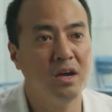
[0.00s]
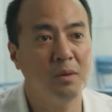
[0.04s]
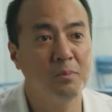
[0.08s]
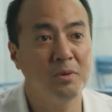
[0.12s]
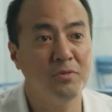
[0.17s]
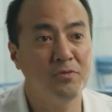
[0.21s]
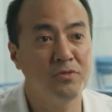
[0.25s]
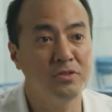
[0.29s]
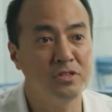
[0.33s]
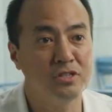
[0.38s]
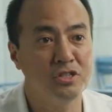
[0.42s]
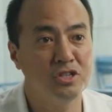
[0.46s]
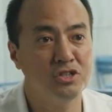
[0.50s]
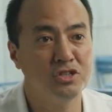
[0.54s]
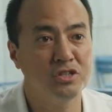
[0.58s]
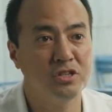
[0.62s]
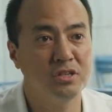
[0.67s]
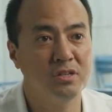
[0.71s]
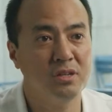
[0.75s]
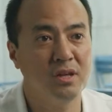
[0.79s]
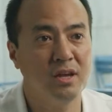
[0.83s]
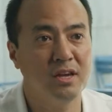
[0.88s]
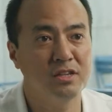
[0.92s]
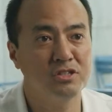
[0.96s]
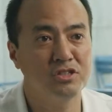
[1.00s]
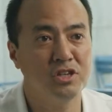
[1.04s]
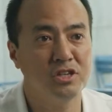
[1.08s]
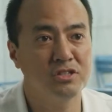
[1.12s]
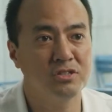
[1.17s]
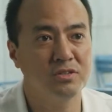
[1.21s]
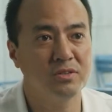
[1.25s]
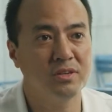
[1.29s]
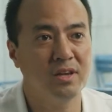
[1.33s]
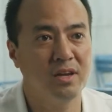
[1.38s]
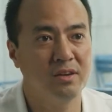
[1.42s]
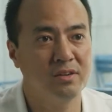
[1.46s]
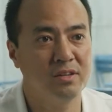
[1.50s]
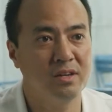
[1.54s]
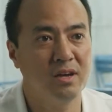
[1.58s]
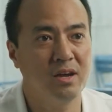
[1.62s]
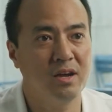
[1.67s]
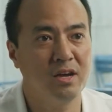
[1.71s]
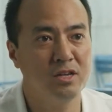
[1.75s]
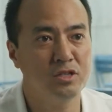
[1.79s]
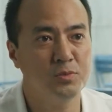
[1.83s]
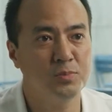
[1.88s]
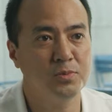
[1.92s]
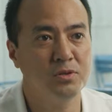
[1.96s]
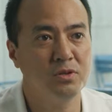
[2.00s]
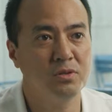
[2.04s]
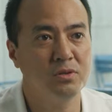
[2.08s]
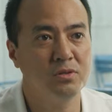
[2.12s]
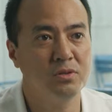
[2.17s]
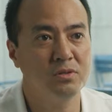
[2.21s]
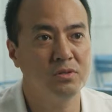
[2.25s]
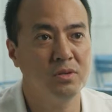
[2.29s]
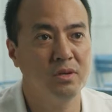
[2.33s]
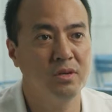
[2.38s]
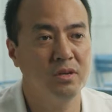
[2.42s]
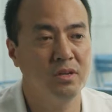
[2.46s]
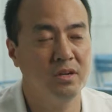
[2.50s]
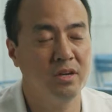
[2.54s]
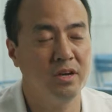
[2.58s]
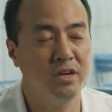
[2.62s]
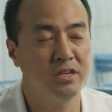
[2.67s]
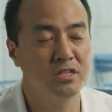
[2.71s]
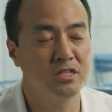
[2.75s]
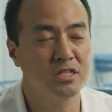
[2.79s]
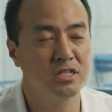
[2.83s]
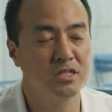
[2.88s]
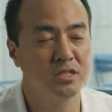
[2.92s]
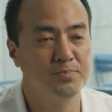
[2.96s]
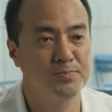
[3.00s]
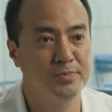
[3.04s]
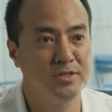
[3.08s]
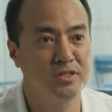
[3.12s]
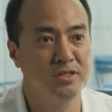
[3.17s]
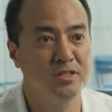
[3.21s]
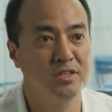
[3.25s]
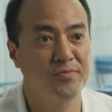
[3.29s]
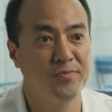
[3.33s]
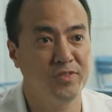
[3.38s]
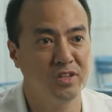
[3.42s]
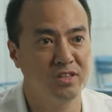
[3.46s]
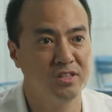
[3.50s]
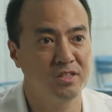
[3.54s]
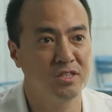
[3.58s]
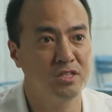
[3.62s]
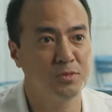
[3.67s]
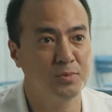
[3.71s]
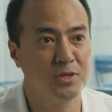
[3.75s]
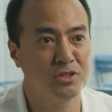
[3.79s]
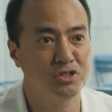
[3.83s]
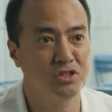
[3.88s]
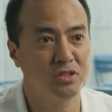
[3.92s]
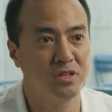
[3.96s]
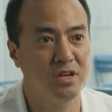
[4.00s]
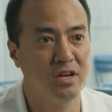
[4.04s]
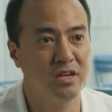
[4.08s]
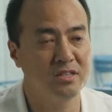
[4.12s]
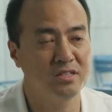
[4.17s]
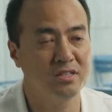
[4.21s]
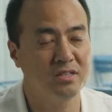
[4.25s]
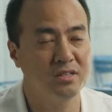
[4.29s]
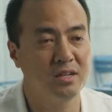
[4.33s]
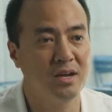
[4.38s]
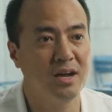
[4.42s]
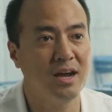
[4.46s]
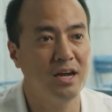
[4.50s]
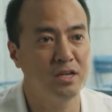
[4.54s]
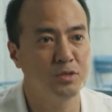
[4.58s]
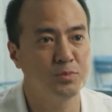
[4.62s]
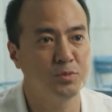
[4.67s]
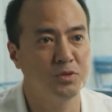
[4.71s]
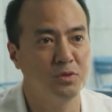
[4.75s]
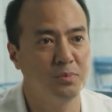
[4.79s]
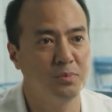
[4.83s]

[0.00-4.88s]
I'm a physician at Chester County Hospital, and I specifically specialize in hospital